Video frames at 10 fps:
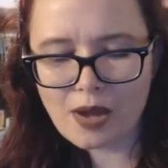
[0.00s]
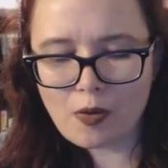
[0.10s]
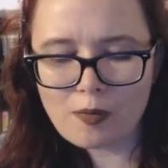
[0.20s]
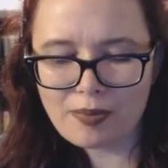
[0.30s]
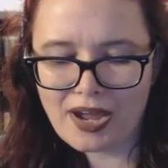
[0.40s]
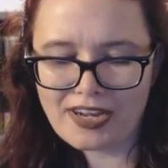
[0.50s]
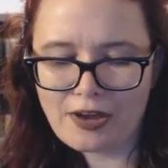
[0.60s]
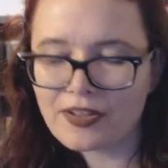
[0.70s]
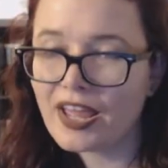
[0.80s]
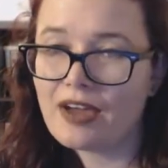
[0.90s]
I won't buy,
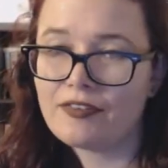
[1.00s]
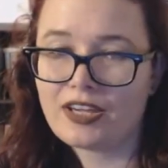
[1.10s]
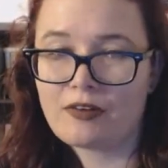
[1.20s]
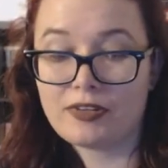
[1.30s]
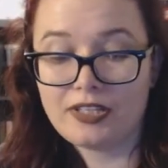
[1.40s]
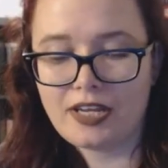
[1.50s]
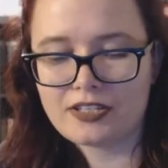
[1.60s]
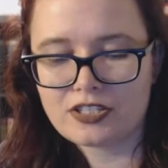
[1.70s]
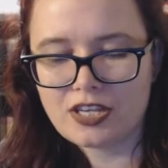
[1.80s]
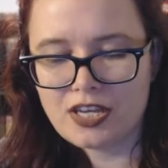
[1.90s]
now that I have like a really
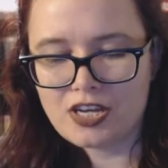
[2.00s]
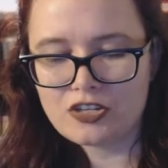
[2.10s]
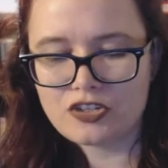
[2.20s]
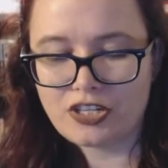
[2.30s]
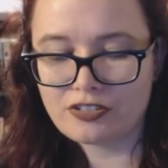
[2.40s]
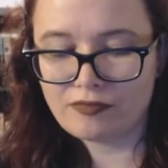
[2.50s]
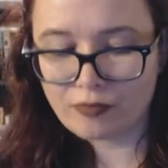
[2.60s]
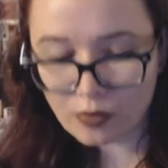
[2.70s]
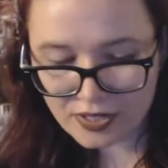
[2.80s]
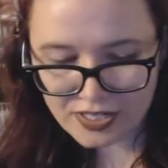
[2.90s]
nice
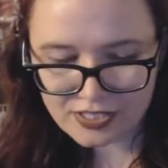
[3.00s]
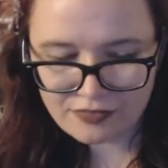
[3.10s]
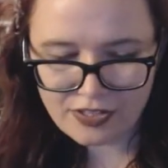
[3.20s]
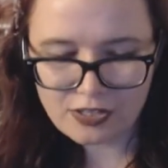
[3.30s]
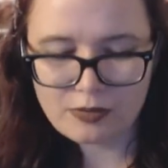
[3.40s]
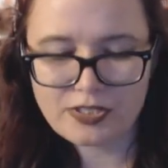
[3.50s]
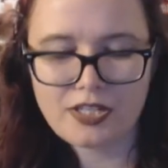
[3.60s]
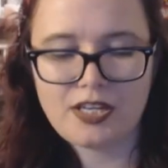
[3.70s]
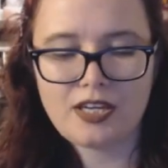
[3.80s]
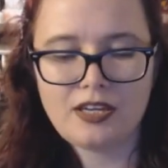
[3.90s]
Jason Voorhees figure,
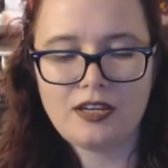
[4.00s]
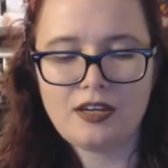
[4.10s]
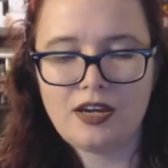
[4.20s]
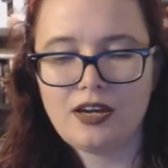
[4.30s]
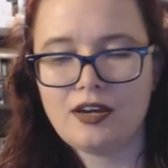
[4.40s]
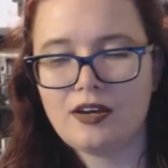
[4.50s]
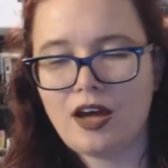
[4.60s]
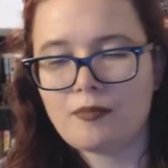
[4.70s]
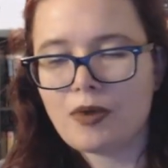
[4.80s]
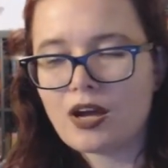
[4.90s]
which I
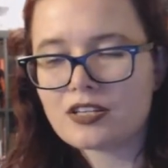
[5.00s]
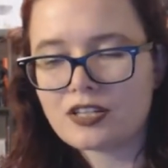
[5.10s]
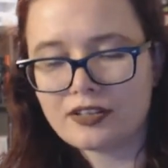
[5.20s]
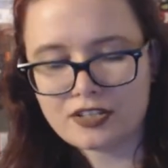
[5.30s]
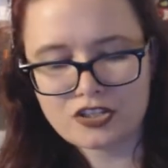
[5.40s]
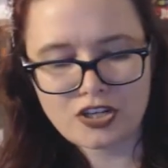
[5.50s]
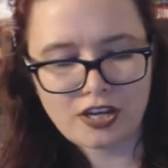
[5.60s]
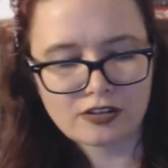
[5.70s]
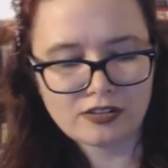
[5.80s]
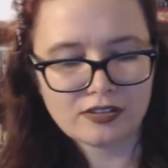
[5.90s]
unboxed on this
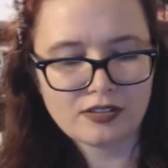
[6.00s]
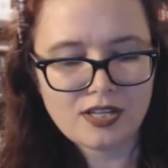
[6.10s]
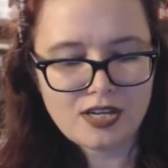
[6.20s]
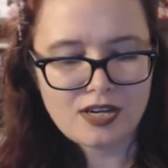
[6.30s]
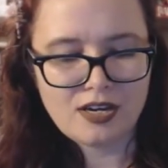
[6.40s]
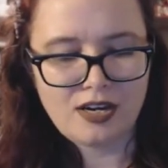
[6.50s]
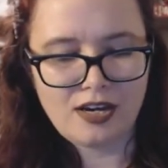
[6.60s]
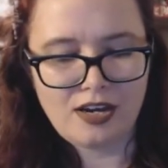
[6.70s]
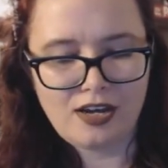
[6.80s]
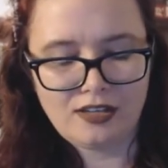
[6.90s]
channel
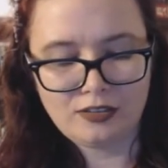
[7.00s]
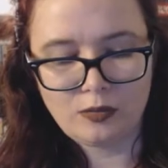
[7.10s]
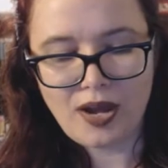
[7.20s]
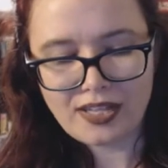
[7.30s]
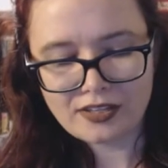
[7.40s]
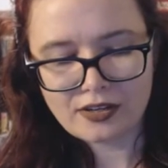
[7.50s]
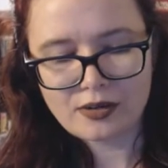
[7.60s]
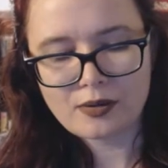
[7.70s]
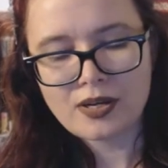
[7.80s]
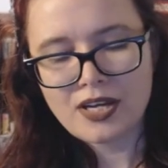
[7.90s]
a little while
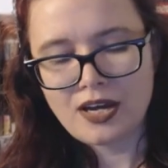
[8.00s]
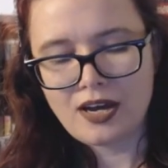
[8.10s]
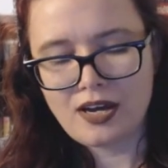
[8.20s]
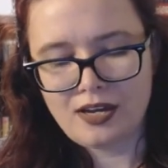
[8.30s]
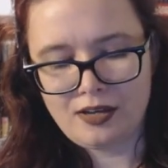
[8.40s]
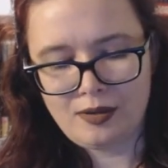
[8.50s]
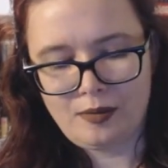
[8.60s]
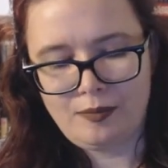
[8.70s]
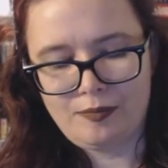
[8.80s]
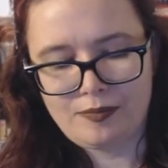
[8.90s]
ago,
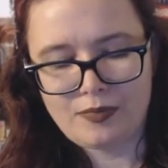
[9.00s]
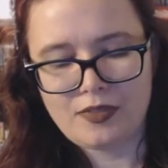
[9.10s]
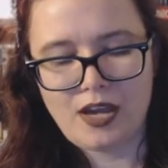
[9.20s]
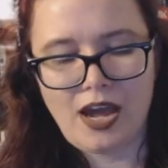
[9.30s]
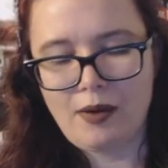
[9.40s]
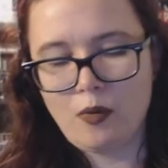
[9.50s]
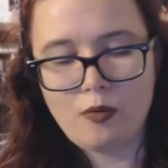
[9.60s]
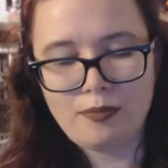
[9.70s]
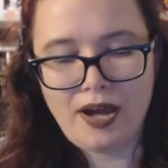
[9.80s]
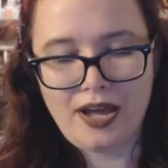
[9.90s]
I
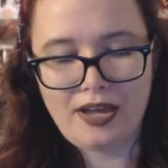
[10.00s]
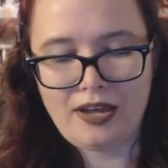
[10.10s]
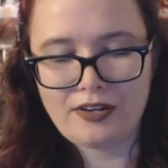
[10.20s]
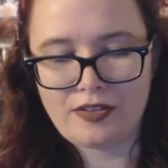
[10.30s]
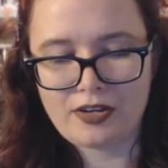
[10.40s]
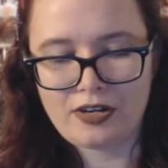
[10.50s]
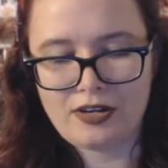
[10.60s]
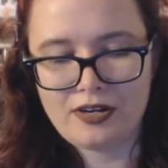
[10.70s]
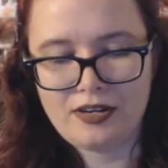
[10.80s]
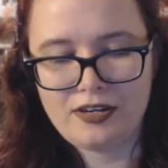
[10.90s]
won't buy
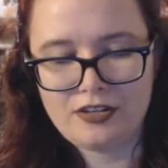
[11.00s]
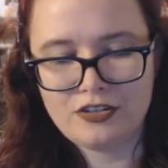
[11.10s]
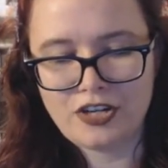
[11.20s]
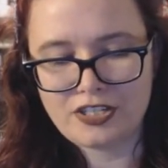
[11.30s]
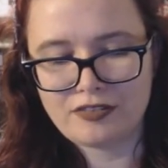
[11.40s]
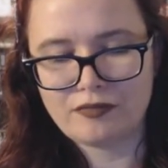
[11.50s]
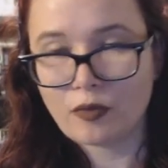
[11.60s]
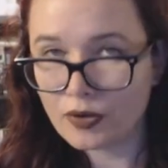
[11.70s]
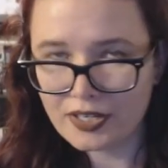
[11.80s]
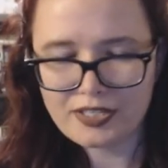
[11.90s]
another
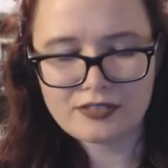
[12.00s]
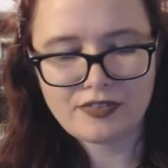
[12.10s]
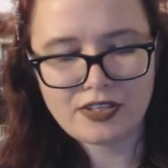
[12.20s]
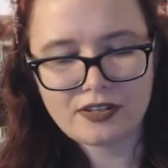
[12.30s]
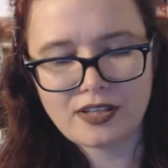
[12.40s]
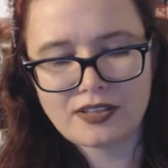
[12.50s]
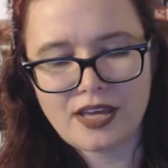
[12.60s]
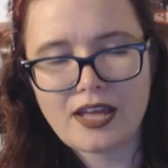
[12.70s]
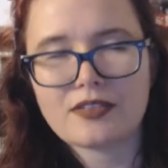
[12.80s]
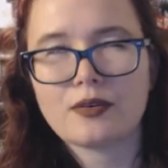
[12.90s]
Jason Voorhees figure
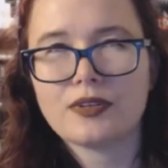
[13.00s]
like that.